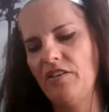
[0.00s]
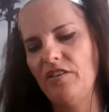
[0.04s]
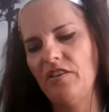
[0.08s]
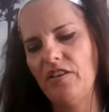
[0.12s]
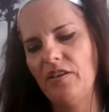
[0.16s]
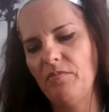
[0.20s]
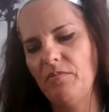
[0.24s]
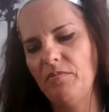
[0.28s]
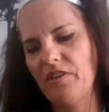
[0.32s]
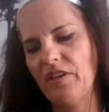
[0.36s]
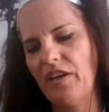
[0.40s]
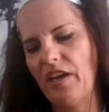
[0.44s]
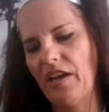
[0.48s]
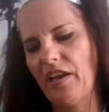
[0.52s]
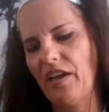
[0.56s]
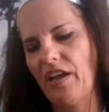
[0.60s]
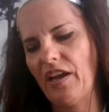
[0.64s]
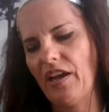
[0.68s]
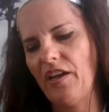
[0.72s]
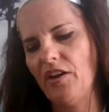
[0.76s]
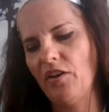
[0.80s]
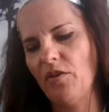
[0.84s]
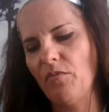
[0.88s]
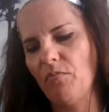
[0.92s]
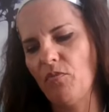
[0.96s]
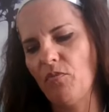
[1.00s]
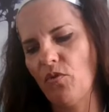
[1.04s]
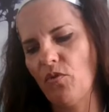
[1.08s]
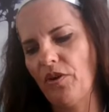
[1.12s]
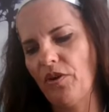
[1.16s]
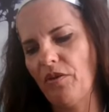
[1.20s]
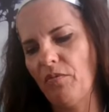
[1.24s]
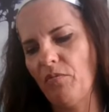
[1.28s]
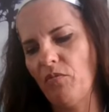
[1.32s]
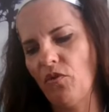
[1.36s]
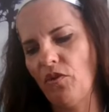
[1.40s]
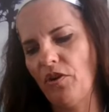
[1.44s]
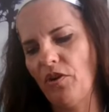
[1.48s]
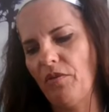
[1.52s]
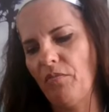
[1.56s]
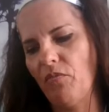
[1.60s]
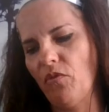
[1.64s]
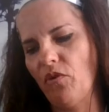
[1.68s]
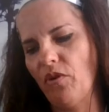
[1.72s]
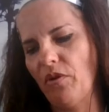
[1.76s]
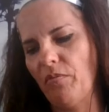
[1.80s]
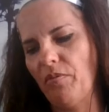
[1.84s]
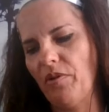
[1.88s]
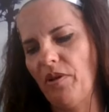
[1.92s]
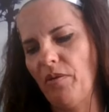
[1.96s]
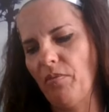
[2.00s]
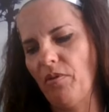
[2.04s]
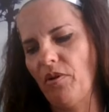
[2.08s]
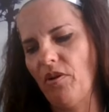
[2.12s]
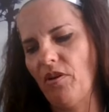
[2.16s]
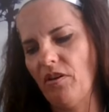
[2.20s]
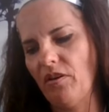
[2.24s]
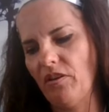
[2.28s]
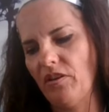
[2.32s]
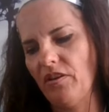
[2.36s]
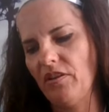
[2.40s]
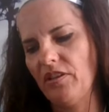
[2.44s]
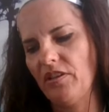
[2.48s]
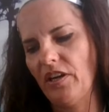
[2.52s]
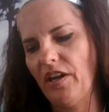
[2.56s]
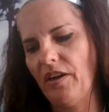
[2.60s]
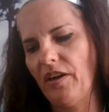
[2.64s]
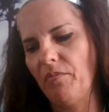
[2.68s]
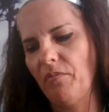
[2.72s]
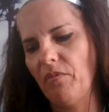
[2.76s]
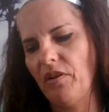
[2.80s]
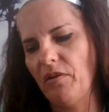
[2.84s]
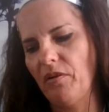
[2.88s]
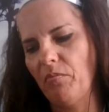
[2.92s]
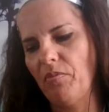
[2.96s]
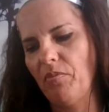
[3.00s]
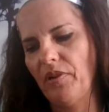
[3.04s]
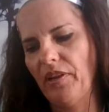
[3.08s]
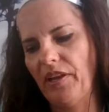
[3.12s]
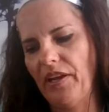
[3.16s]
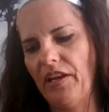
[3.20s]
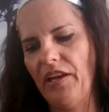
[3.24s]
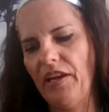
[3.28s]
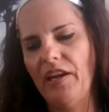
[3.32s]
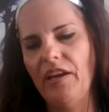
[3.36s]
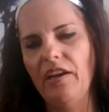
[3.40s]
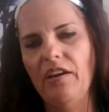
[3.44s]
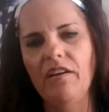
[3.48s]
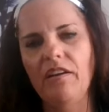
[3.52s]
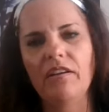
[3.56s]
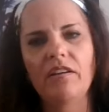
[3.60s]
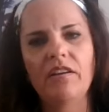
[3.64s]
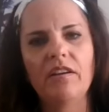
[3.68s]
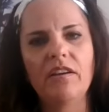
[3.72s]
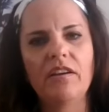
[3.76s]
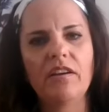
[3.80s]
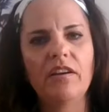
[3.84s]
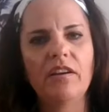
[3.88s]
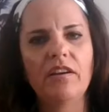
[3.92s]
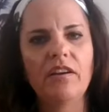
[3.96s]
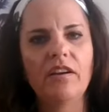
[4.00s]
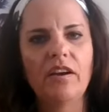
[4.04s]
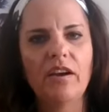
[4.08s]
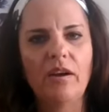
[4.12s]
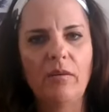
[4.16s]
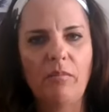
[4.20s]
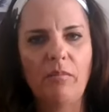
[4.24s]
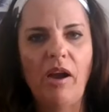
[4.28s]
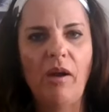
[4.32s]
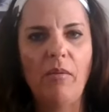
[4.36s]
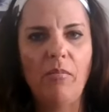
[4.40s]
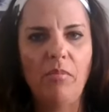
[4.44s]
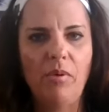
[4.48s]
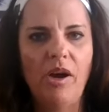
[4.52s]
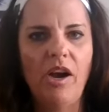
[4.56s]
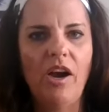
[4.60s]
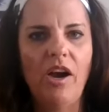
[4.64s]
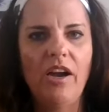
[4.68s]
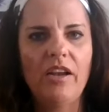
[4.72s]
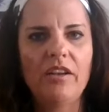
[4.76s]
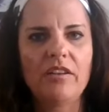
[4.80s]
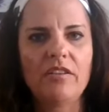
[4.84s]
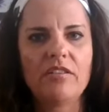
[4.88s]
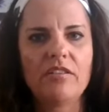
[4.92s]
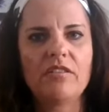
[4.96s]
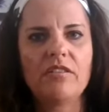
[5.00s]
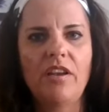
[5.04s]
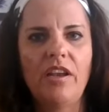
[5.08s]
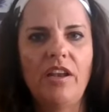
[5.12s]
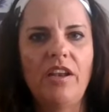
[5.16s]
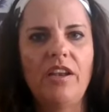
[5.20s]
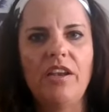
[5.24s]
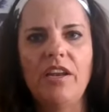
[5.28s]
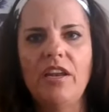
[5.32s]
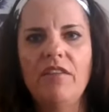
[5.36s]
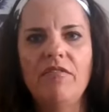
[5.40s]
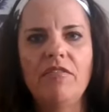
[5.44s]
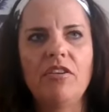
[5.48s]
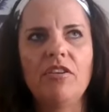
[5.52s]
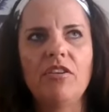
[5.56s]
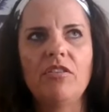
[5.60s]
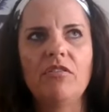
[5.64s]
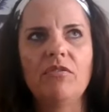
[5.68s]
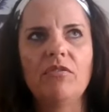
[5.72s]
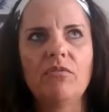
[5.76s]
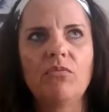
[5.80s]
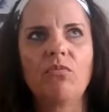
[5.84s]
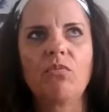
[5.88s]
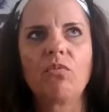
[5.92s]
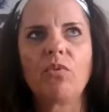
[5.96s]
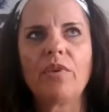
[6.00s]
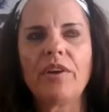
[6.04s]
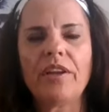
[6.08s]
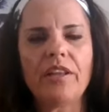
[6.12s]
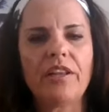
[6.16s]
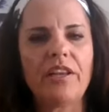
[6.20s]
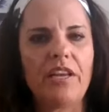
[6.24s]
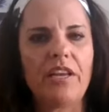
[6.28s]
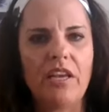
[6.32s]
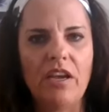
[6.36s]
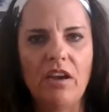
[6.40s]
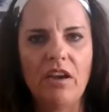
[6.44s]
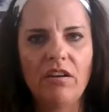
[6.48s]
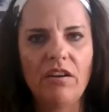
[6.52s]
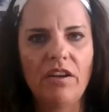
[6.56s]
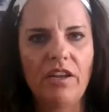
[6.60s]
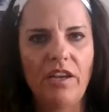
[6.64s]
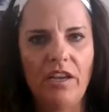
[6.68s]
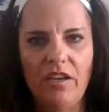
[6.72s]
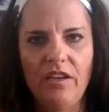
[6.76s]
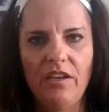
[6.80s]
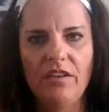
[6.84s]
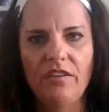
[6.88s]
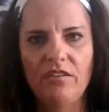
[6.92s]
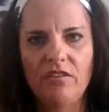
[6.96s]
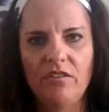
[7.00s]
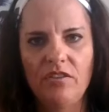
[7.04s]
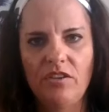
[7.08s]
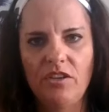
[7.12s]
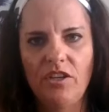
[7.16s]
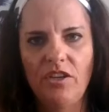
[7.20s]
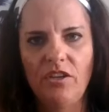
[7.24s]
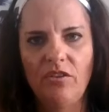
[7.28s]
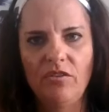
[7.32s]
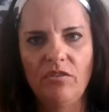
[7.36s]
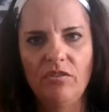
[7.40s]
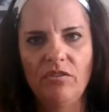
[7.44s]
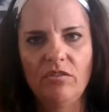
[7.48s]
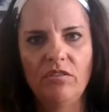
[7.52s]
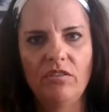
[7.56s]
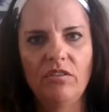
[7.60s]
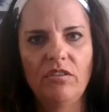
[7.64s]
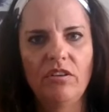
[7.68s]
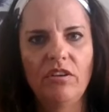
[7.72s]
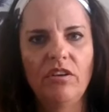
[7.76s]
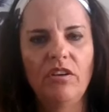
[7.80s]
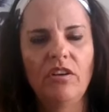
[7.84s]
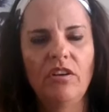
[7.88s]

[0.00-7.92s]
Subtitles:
It seems like I hear more and more and more people all the time complaining about POTS, and even really young kids too.